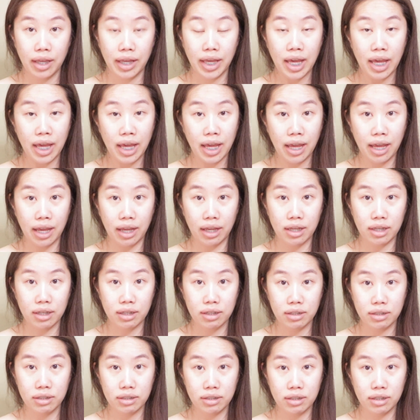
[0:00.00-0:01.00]
hey,
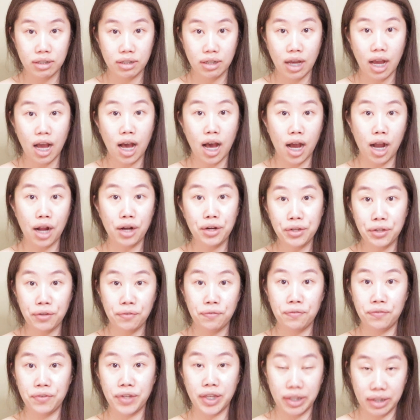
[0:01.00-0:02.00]
how are
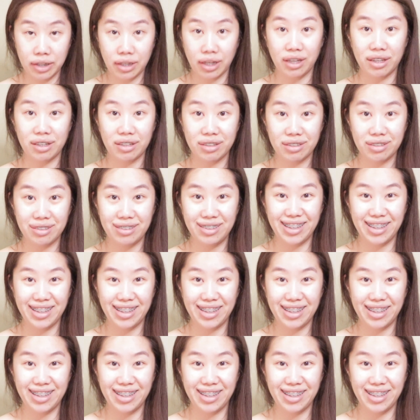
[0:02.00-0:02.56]
you feeling?